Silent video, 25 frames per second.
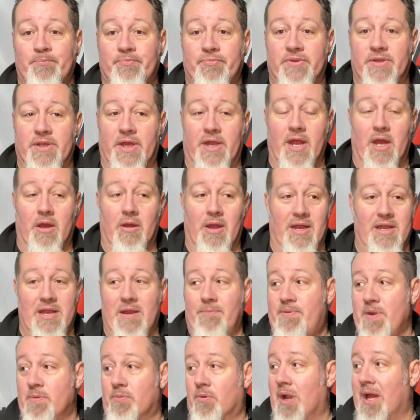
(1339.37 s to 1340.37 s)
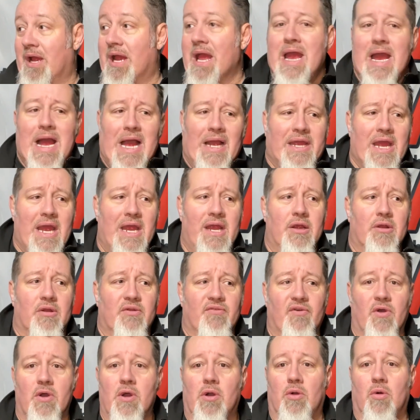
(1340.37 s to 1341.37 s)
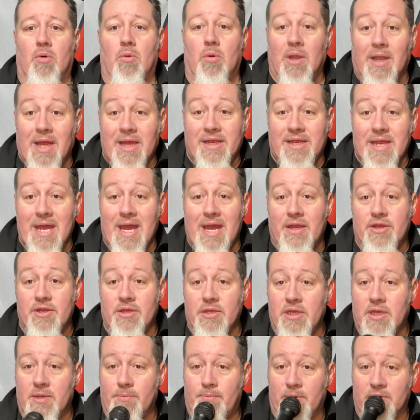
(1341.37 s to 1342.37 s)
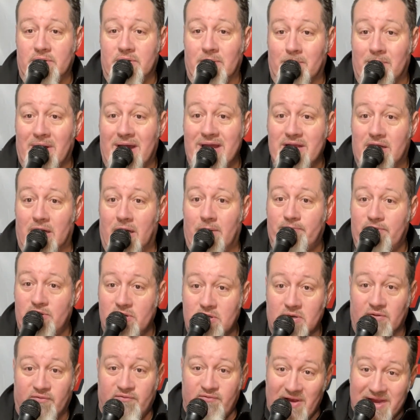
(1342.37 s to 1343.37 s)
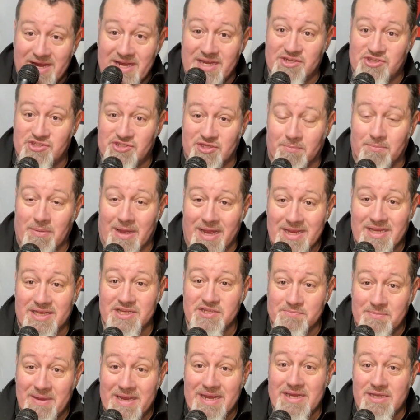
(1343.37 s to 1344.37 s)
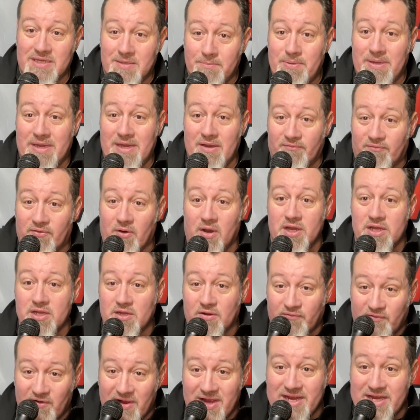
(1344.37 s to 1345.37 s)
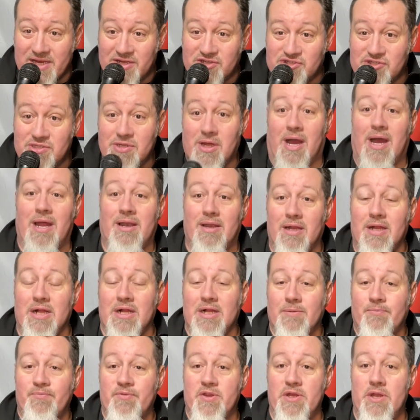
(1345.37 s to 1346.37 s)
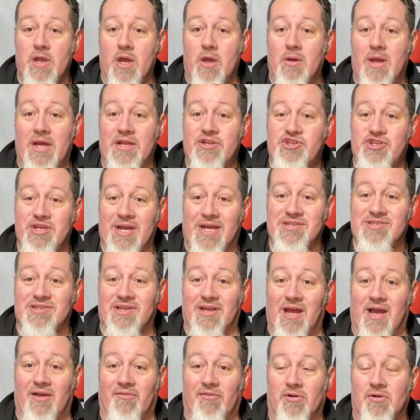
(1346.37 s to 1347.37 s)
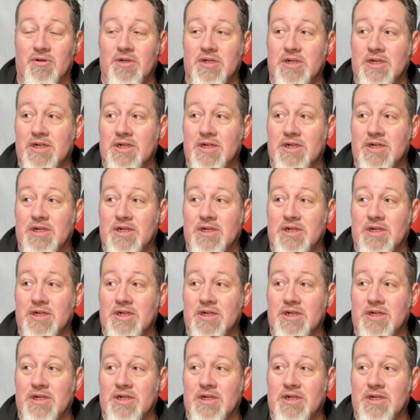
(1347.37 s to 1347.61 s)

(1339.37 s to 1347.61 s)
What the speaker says: And then people are like, hey, I can't hear the vocal. Well, yeah, you need to put the mic up to your face. The mic is made to be in front of your face, not, at chest level.